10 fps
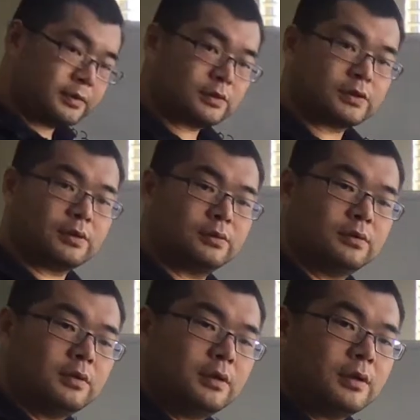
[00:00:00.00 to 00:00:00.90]

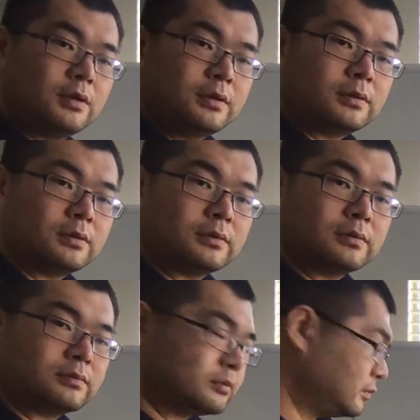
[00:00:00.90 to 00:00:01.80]
so
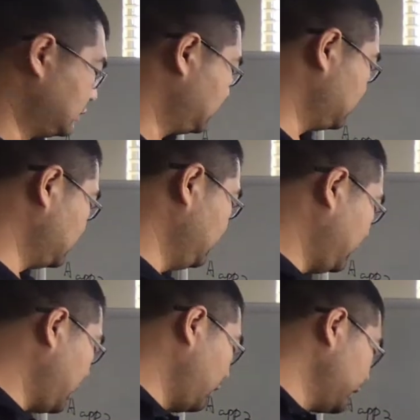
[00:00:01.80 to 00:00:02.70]
you
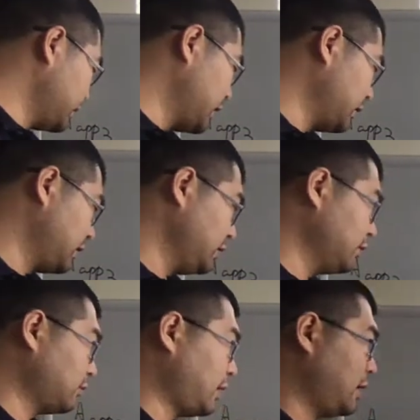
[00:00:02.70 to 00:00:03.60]
can always continue,
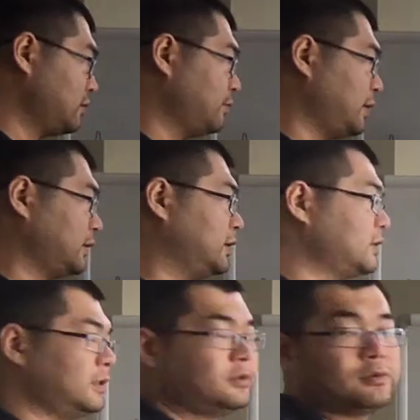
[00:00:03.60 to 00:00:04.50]
right, to partition
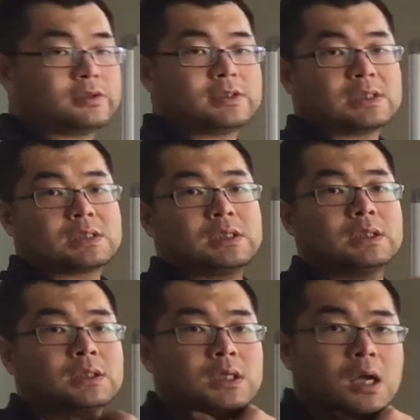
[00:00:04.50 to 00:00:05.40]
into
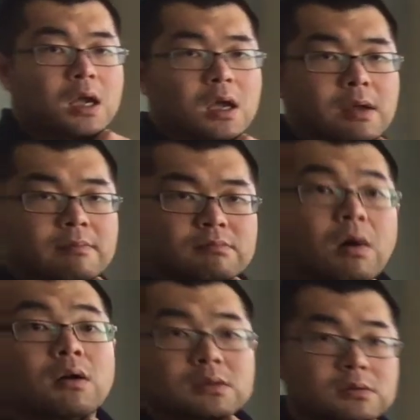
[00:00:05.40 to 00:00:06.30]
16
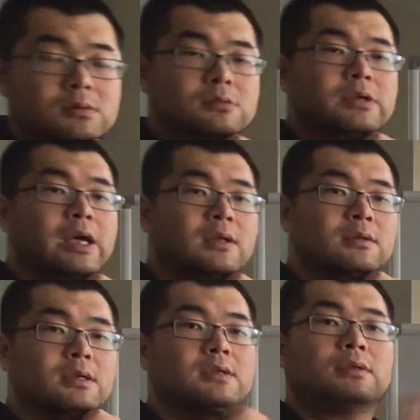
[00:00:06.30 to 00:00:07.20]
parts, and
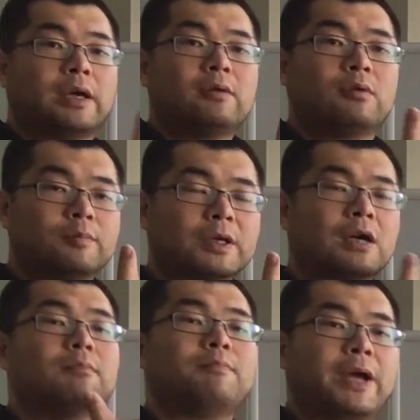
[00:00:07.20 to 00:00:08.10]
then it will
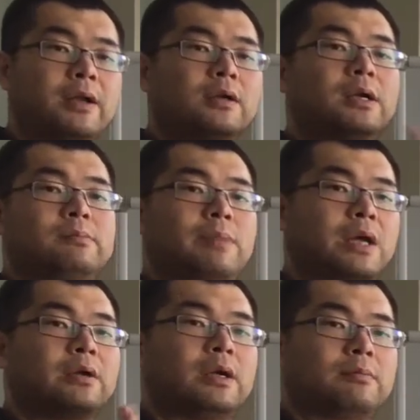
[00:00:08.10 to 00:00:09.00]
become better and
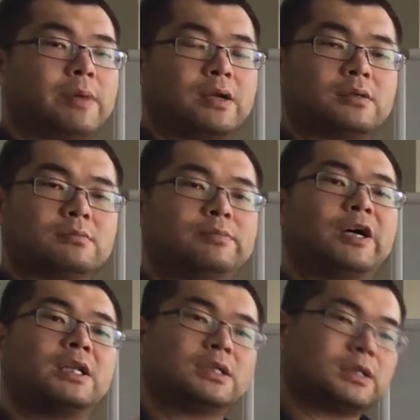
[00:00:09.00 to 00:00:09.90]
better and better. But